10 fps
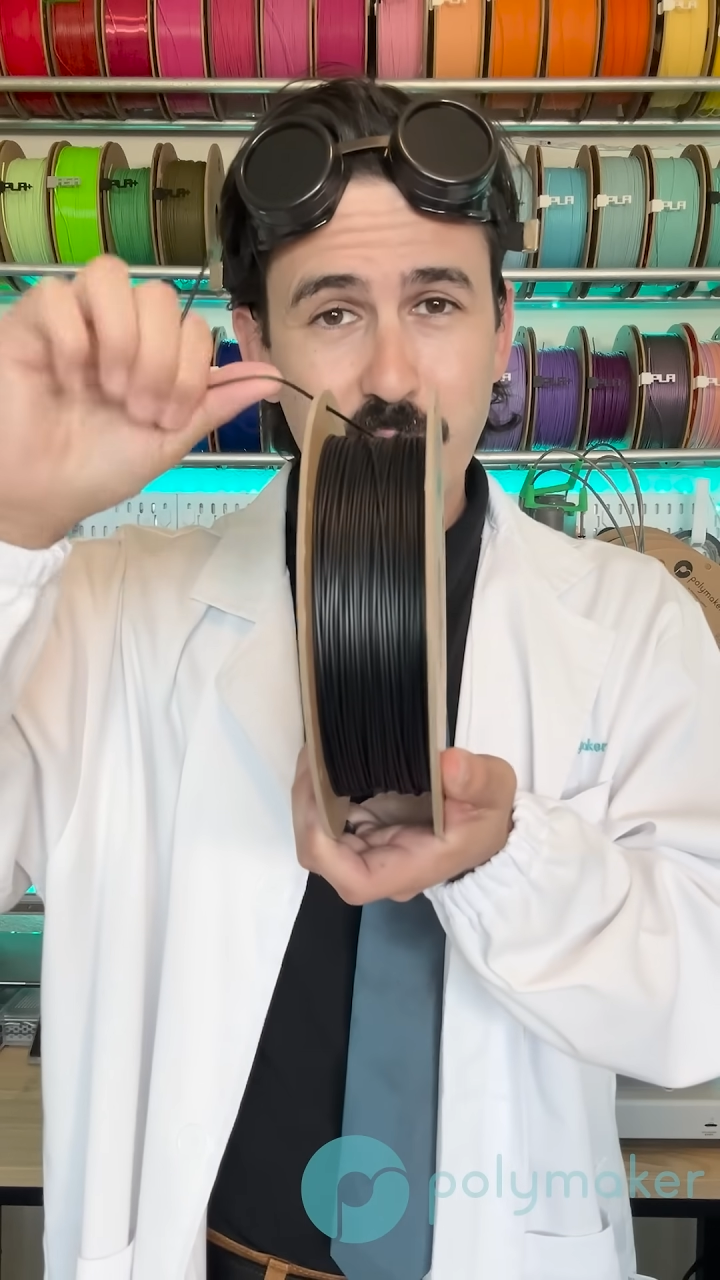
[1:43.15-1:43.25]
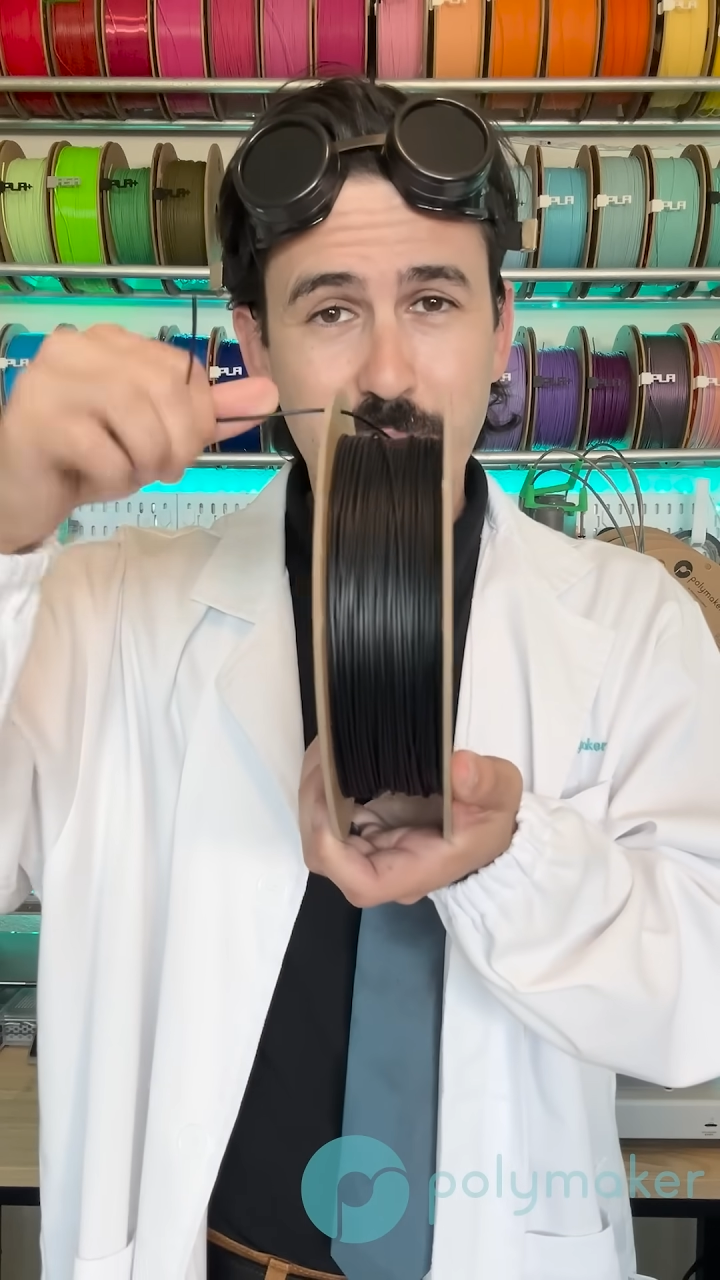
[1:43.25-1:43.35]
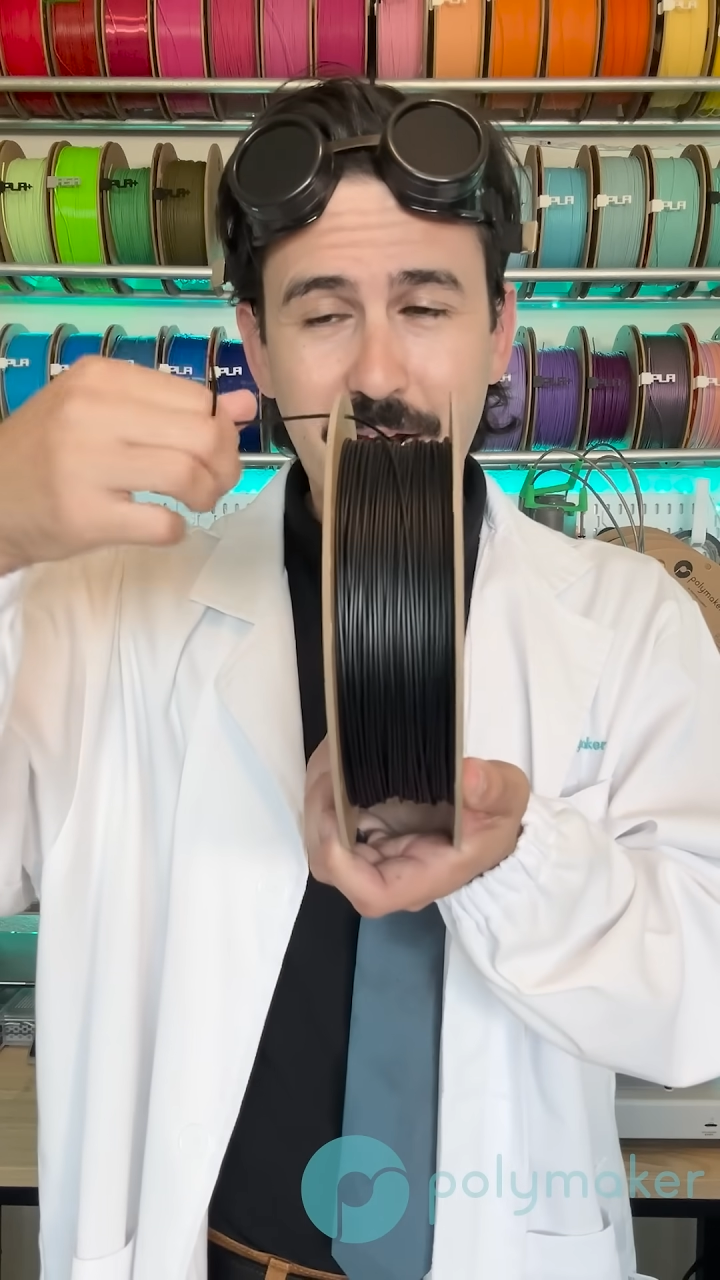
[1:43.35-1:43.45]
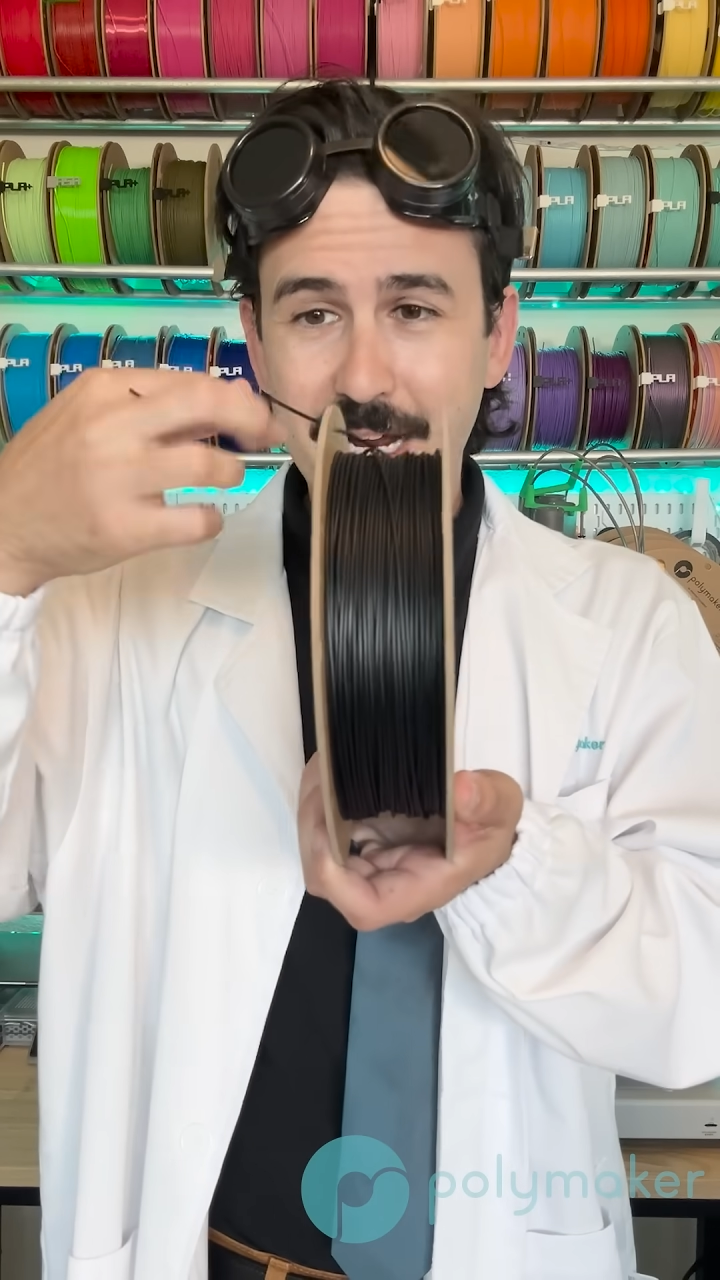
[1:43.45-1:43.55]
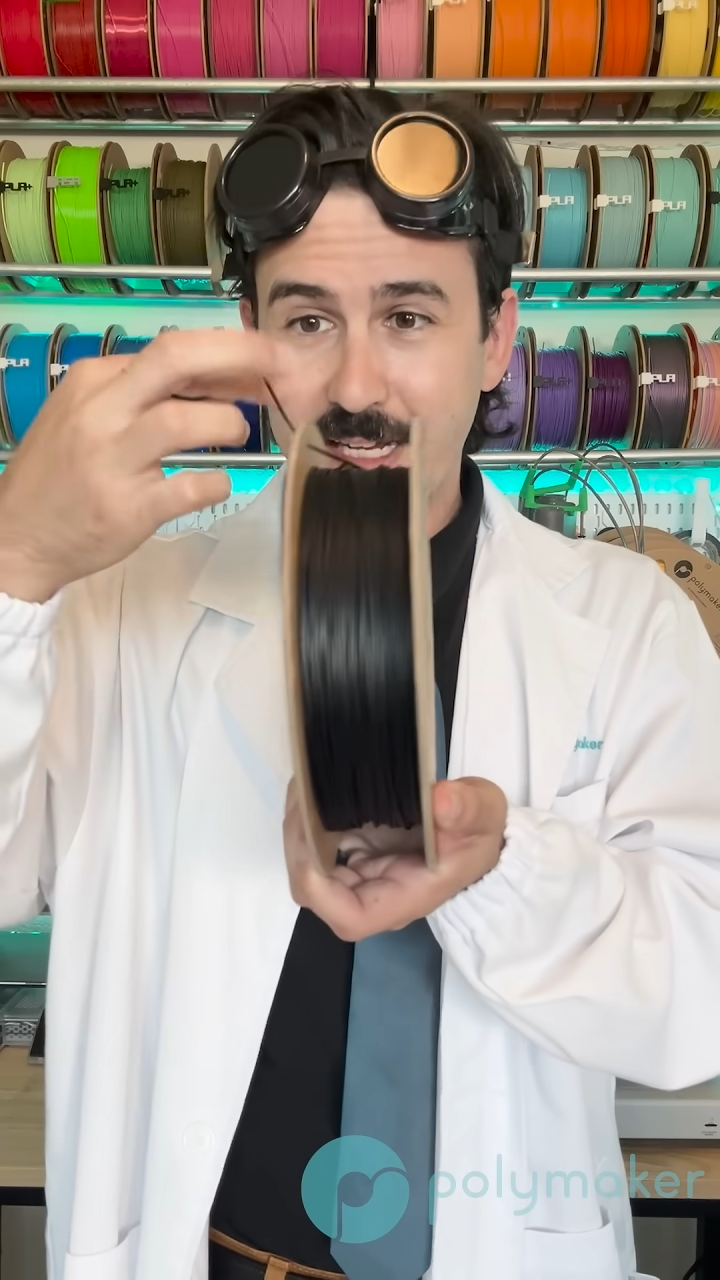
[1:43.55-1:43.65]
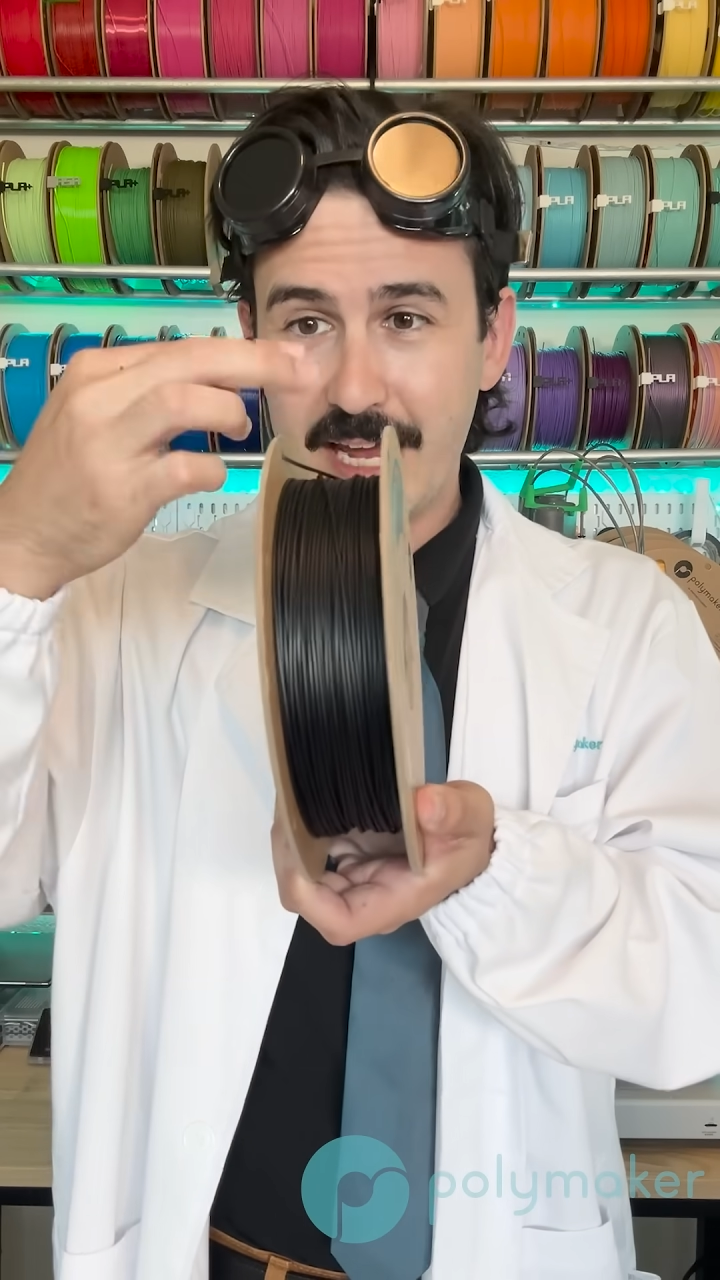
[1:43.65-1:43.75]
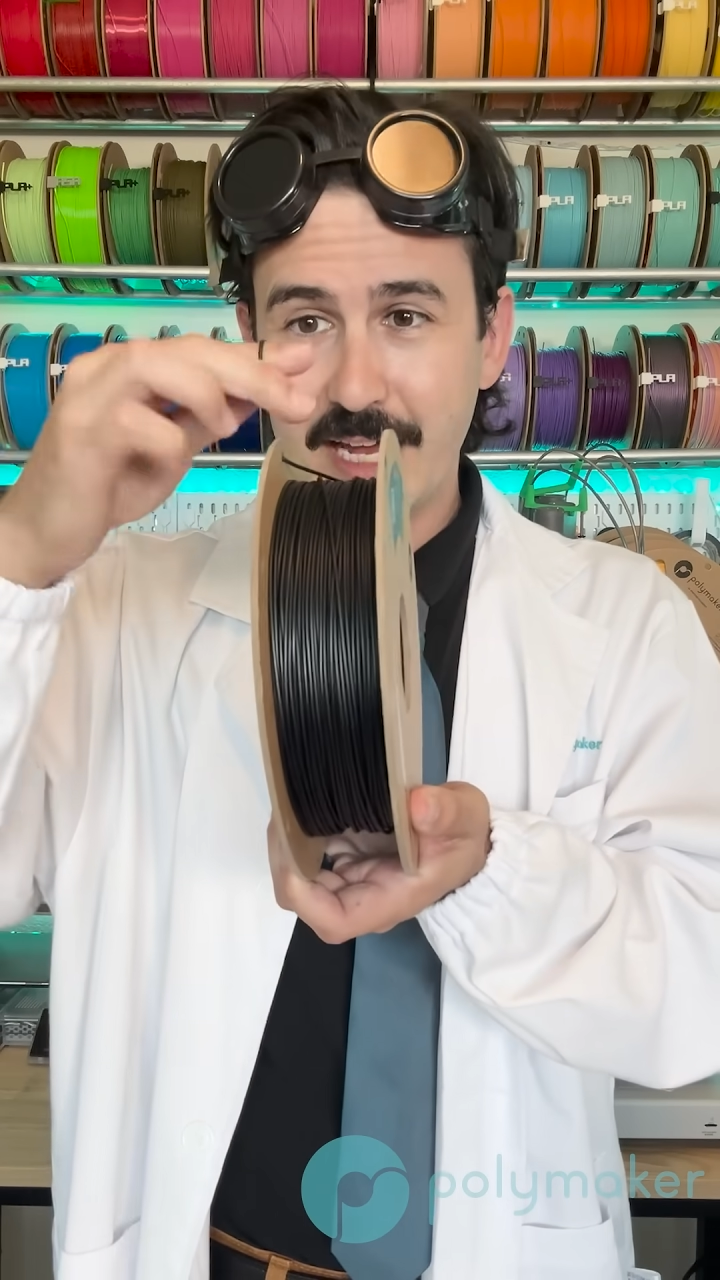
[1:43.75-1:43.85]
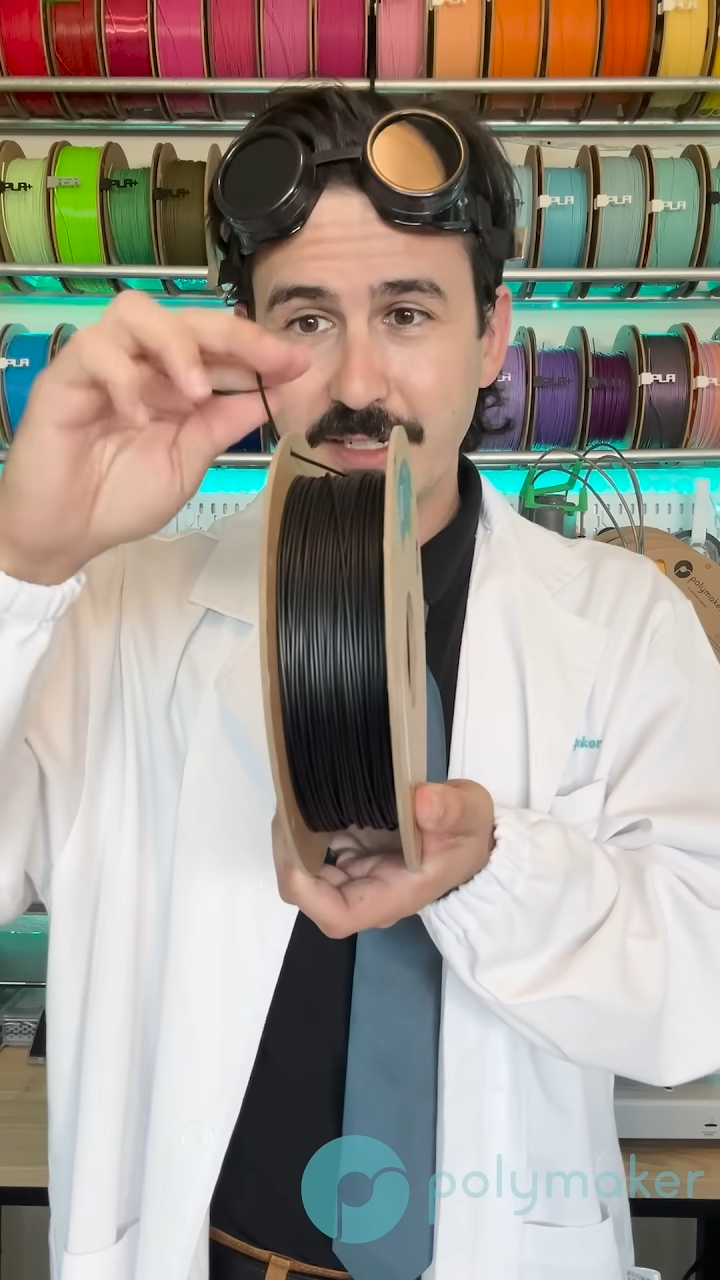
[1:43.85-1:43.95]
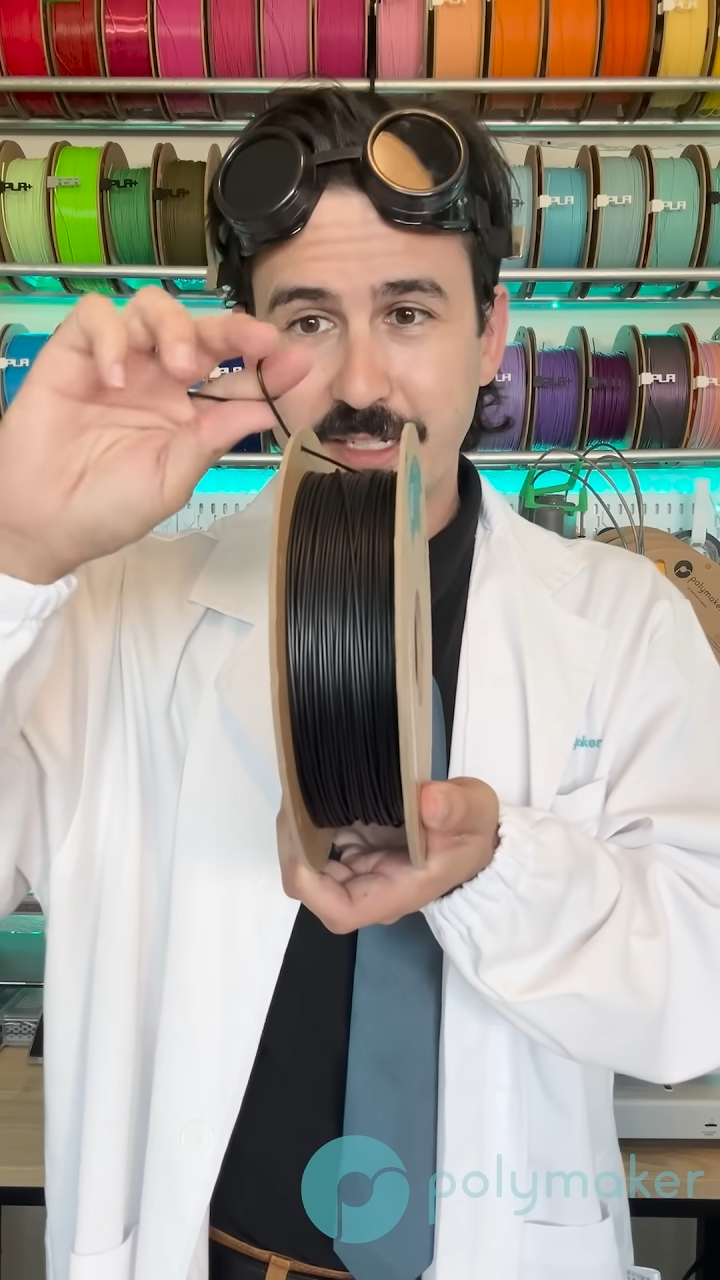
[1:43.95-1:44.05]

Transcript: but I can